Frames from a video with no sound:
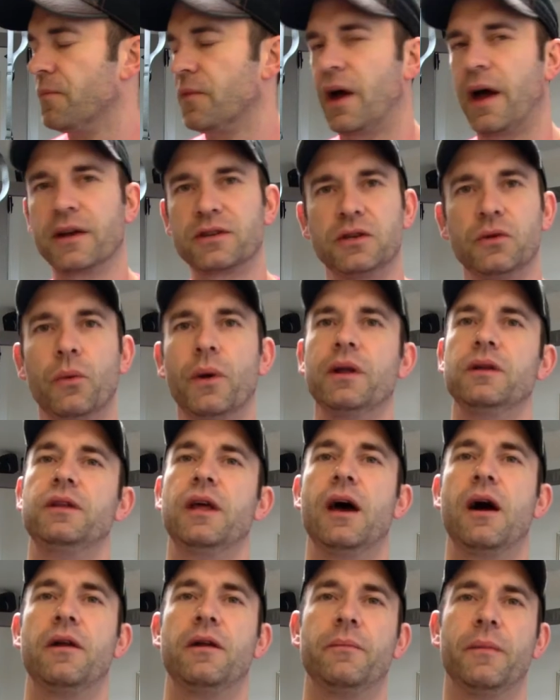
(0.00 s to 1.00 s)
I actually went
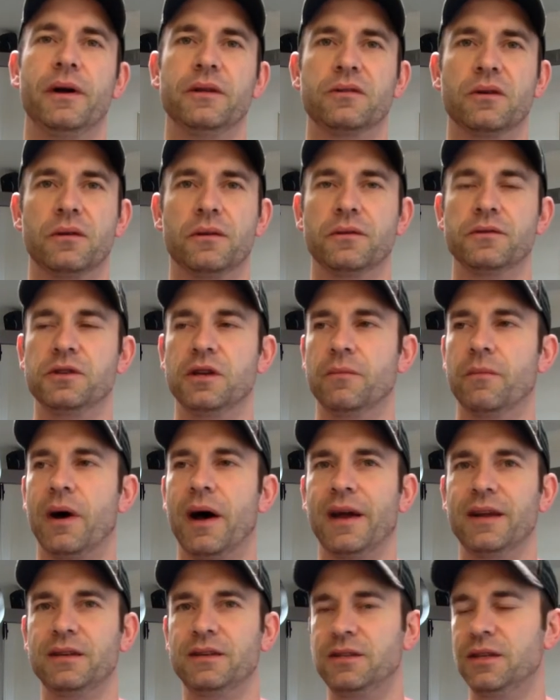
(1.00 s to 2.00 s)
down in my Total Gym.
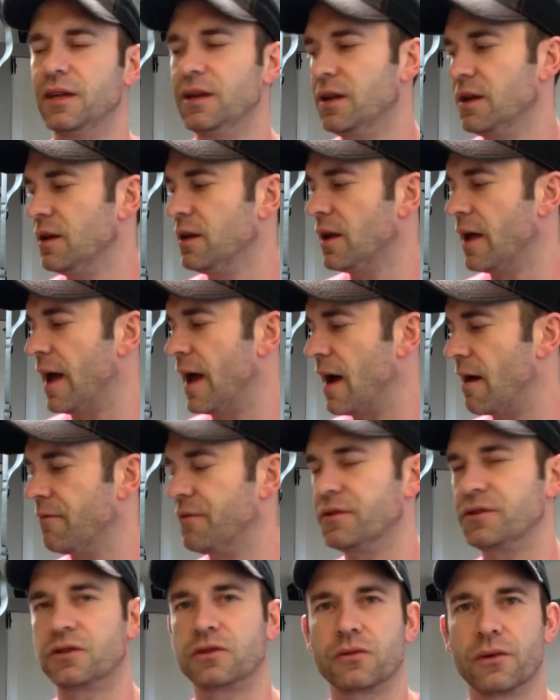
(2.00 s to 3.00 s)
I didn't
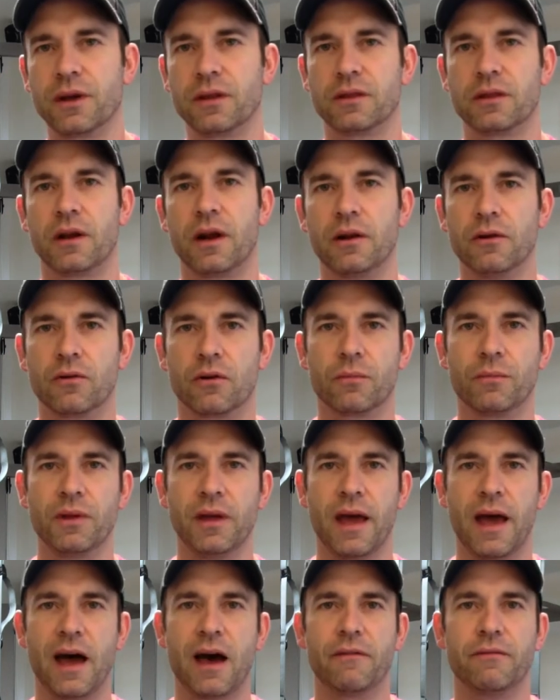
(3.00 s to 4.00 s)
have the strength that I
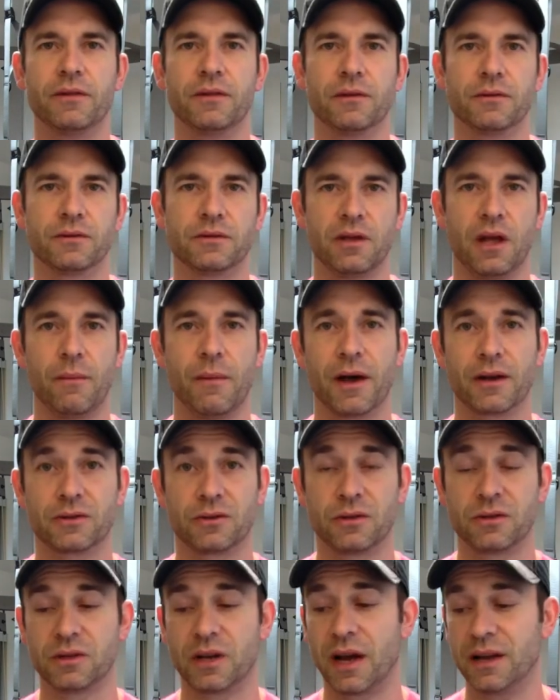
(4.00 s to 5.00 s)
normally have in those same
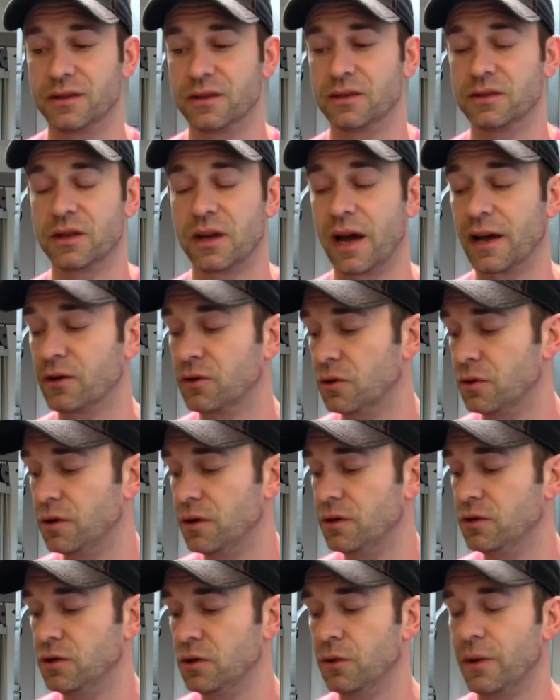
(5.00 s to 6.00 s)
exercises. I
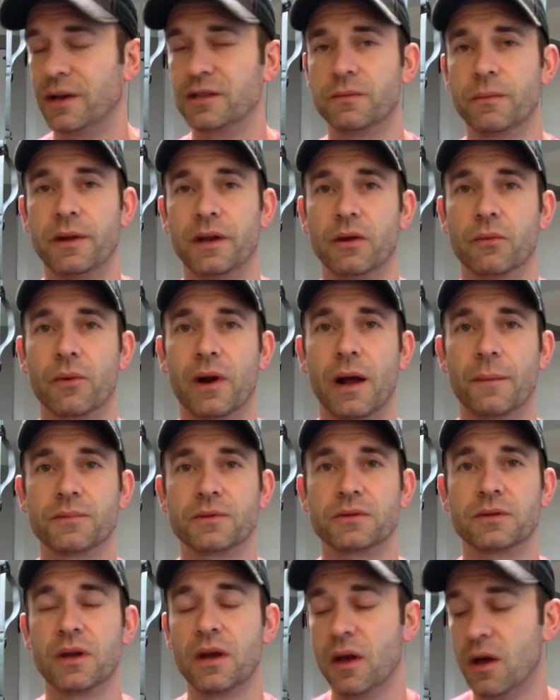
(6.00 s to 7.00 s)
couldn't do as many
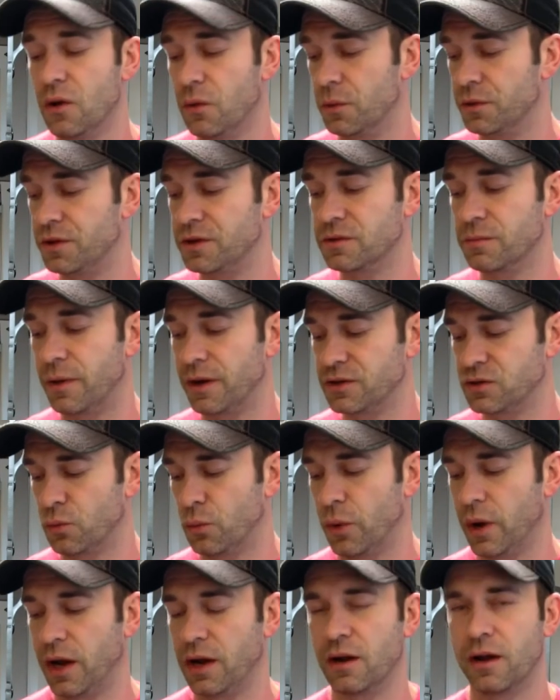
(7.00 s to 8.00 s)
reps with as much
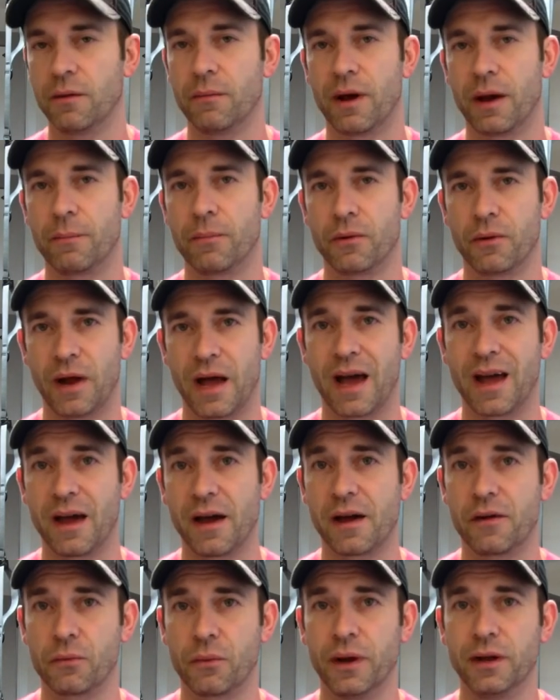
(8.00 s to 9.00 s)
weight on. I put
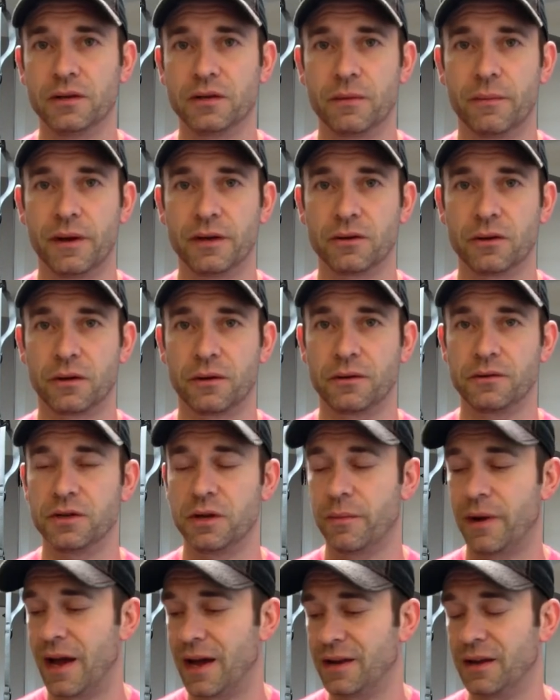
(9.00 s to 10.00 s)
add weight to my Total
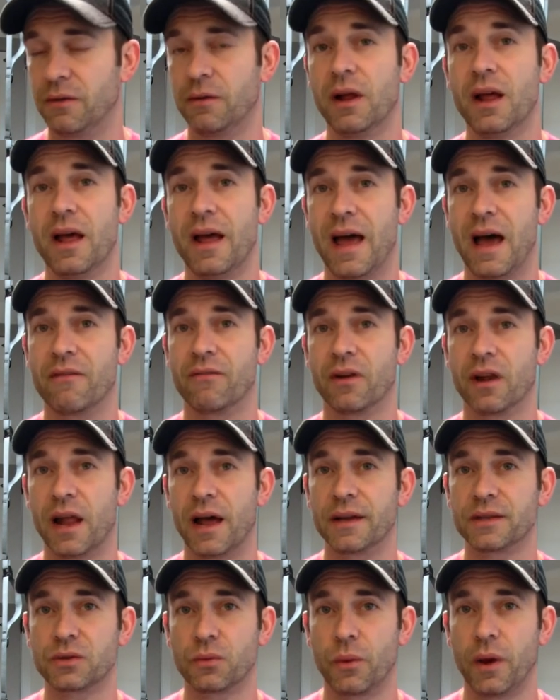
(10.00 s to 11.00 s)
Gym. I had to have
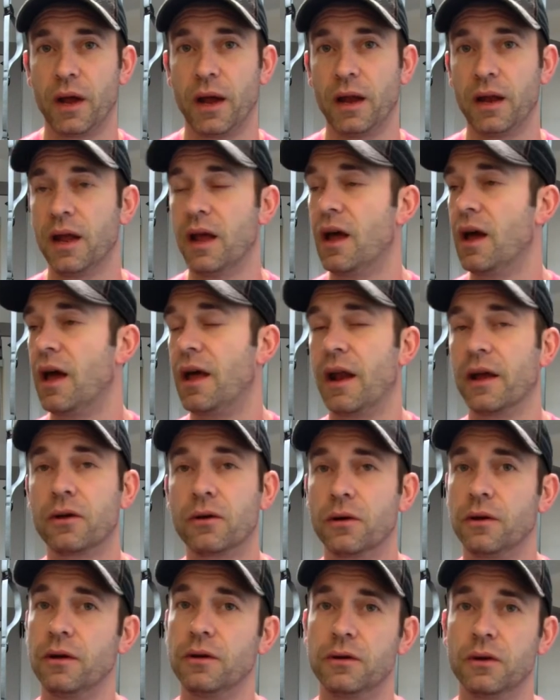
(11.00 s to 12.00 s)
less weight and I
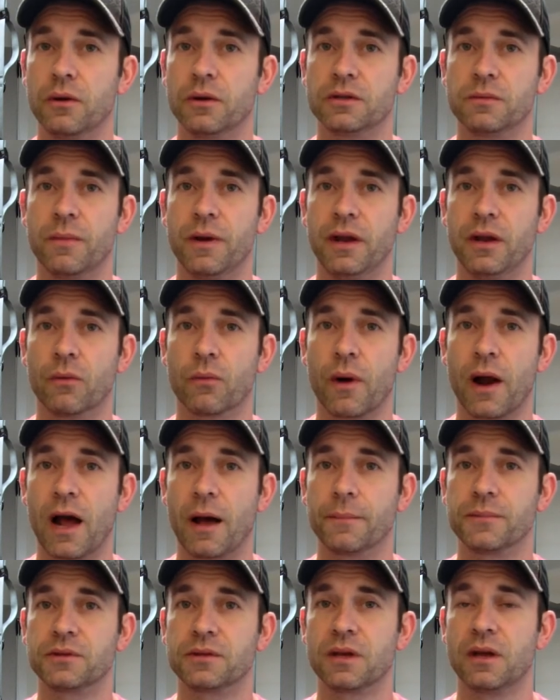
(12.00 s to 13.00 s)
couldn't do as many
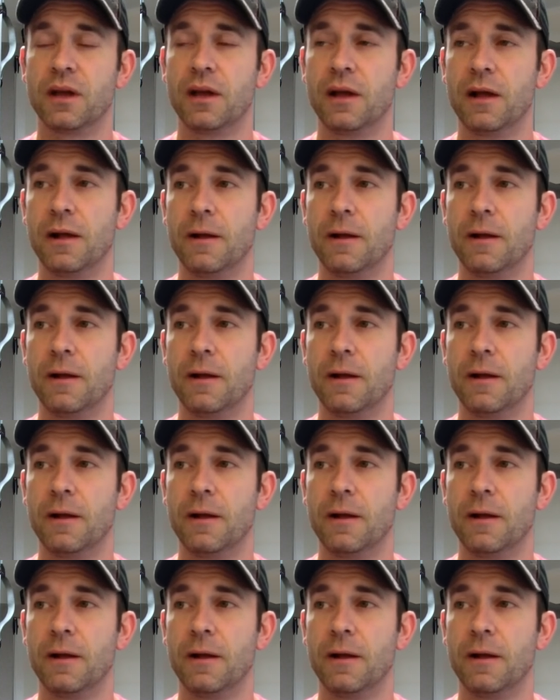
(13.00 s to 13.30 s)
reps.